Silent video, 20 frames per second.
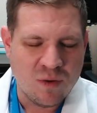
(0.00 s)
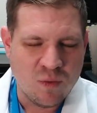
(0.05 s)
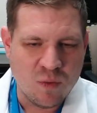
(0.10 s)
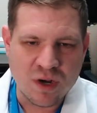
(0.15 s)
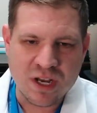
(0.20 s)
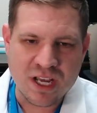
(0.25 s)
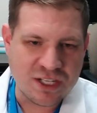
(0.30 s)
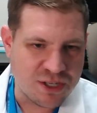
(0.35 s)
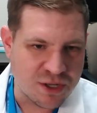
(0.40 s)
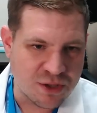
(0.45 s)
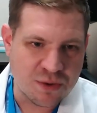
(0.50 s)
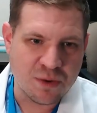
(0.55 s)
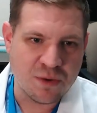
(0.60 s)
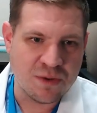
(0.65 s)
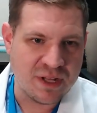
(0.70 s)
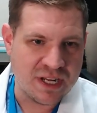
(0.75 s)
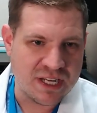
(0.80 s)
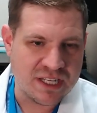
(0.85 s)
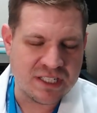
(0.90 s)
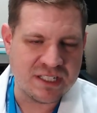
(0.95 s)
We'll get you through
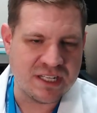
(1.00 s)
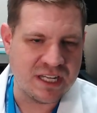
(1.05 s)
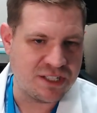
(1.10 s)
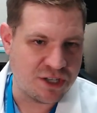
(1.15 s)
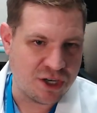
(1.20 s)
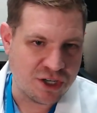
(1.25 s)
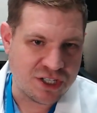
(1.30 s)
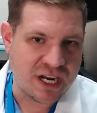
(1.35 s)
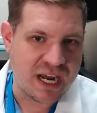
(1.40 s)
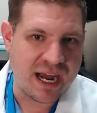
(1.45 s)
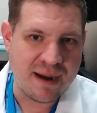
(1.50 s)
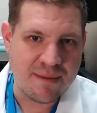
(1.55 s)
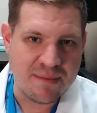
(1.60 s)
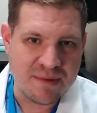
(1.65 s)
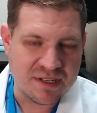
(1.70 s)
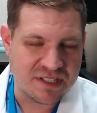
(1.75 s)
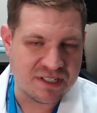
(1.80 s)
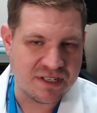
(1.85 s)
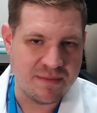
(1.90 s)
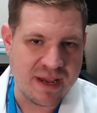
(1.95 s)
this. That's our job
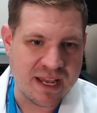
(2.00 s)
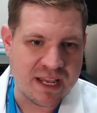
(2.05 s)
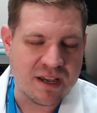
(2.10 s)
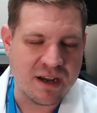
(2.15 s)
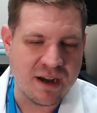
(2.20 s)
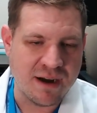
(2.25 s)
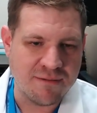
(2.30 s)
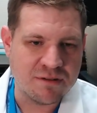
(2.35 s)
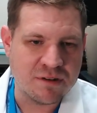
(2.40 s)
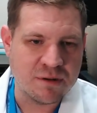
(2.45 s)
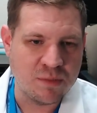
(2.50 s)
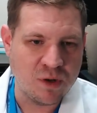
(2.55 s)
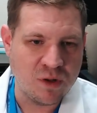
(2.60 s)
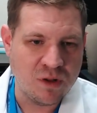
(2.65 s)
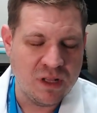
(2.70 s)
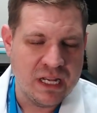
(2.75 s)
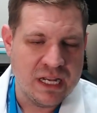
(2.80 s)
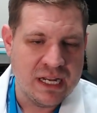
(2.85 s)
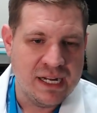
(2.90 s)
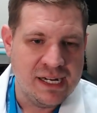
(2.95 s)
is to make you
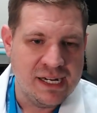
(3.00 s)
comfortable.